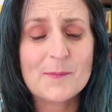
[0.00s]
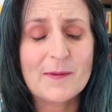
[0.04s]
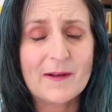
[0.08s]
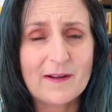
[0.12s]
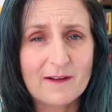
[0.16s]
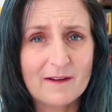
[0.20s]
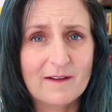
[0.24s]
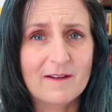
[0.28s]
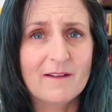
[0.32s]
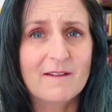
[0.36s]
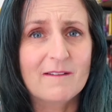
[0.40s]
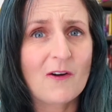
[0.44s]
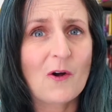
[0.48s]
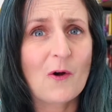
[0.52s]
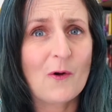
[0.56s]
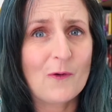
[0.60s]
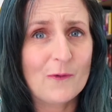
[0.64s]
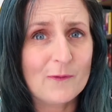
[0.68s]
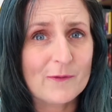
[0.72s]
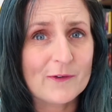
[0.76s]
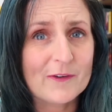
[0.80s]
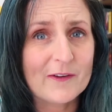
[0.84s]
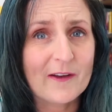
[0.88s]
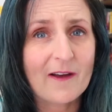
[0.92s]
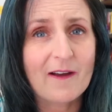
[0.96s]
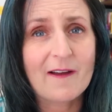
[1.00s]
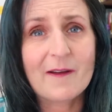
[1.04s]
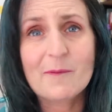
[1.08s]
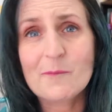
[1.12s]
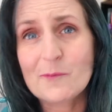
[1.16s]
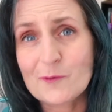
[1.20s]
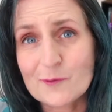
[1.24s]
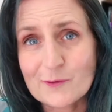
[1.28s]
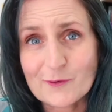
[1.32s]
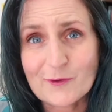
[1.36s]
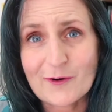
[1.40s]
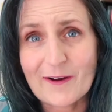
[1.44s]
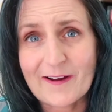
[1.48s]
but over time
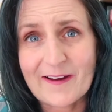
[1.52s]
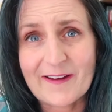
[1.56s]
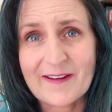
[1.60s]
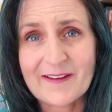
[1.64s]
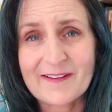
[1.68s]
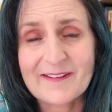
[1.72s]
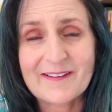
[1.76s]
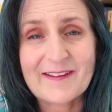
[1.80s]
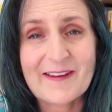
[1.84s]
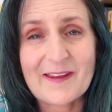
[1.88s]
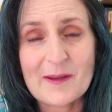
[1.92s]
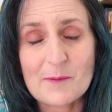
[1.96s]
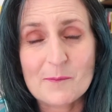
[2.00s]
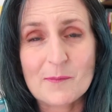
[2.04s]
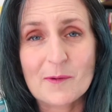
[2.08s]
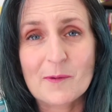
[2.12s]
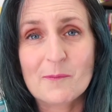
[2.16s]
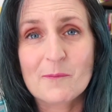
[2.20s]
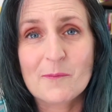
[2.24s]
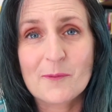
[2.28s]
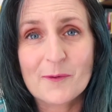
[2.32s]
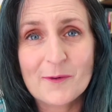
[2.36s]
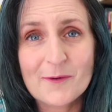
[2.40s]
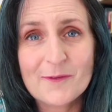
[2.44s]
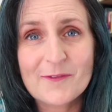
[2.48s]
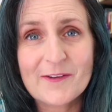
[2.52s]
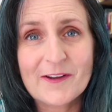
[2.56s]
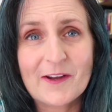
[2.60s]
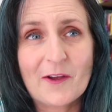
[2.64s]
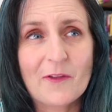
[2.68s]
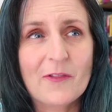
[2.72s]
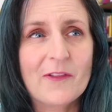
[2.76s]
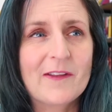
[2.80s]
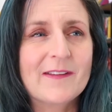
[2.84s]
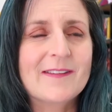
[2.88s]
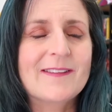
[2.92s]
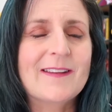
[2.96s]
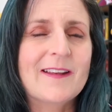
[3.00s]
we'll try and keep improving
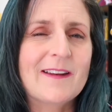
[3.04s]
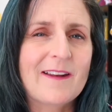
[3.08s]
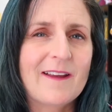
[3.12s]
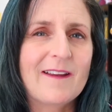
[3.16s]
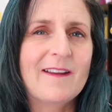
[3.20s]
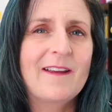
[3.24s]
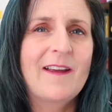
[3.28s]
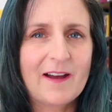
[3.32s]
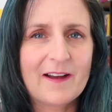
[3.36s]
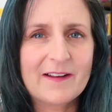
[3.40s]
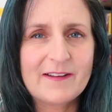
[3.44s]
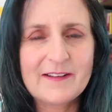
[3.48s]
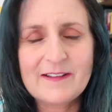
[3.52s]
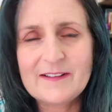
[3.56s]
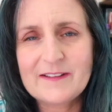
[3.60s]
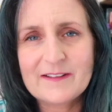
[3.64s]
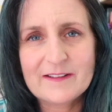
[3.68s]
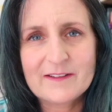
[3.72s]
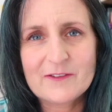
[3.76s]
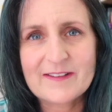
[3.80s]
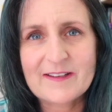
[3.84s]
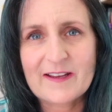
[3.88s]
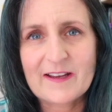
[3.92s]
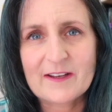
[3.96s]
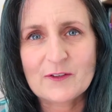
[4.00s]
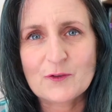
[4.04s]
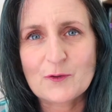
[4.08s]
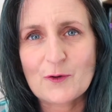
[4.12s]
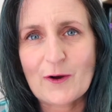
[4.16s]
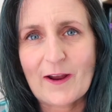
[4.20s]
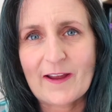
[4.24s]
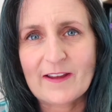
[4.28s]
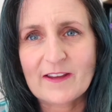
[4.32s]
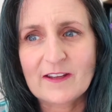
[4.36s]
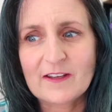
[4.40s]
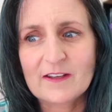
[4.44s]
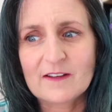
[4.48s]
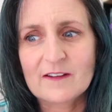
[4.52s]
on this, and I need to start
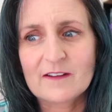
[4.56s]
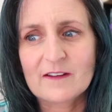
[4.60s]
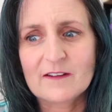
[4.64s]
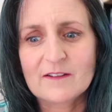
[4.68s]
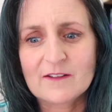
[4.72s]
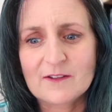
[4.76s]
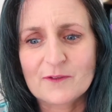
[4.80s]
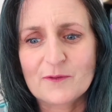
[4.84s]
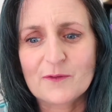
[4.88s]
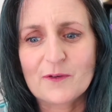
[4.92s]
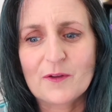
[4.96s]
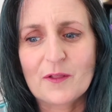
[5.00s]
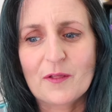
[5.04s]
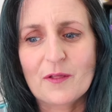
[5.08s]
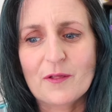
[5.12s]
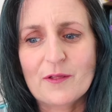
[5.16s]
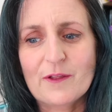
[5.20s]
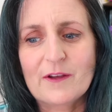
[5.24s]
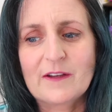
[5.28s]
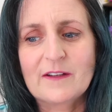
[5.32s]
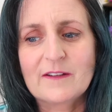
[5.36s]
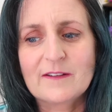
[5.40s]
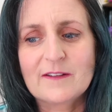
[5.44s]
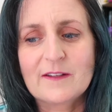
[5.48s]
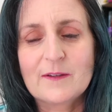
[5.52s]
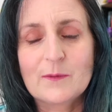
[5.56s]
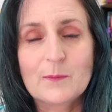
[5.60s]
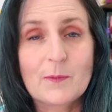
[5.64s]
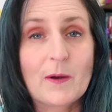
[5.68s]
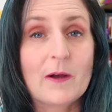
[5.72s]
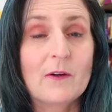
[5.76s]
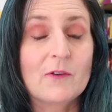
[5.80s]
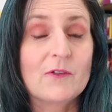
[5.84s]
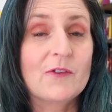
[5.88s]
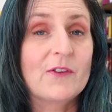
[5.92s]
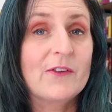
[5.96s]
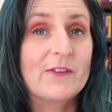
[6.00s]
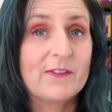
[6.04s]
tracking different things as
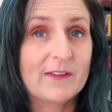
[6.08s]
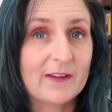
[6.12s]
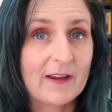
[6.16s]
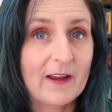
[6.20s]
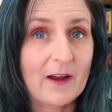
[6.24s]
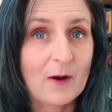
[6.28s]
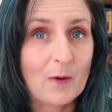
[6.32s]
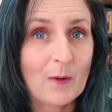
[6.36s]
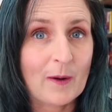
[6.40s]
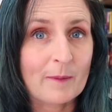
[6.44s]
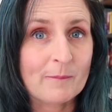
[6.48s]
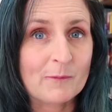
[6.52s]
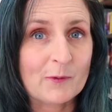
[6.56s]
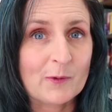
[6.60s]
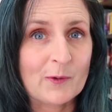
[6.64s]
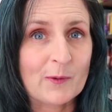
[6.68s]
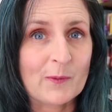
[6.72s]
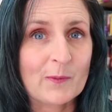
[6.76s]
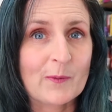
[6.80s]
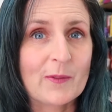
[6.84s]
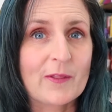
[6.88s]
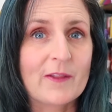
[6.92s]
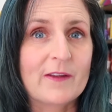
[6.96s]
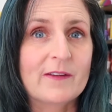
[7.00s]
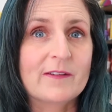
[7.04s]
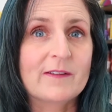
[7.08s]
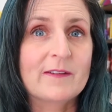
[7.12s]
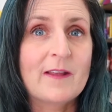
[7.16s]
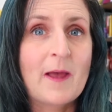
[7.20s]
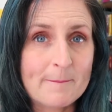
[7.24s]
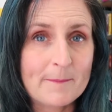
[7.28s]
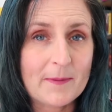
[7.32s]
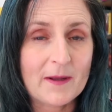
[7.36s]
well to see how I'm doing with this.